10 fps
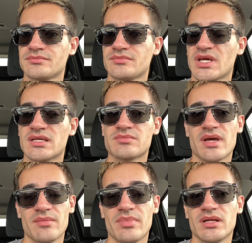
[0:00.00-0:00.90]
Because
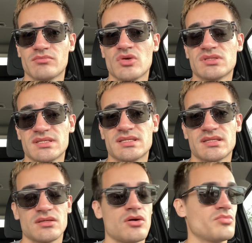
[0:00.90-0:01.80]
my butt mostly
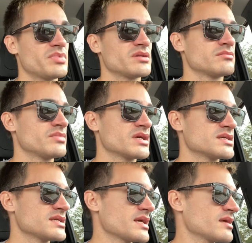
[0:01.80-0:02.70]
sits home, but
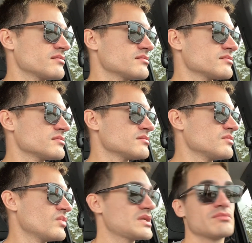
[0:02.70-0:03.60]
because
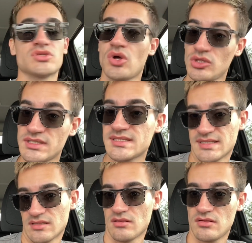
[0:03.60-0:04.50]
when I'm told to
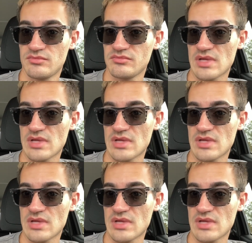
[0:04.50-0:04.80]
sit home,